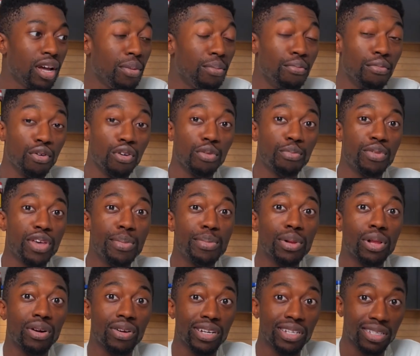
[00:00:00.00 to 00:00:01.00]
more people
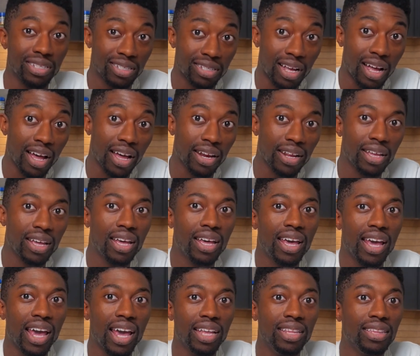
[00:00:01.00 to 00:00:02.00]
are inside,
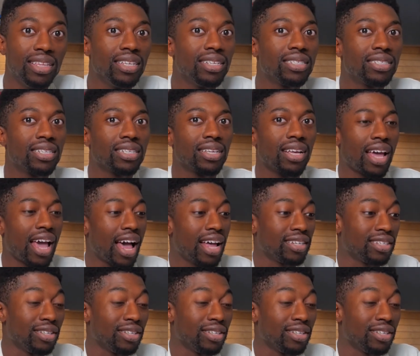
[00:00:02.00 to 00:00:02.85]
and this has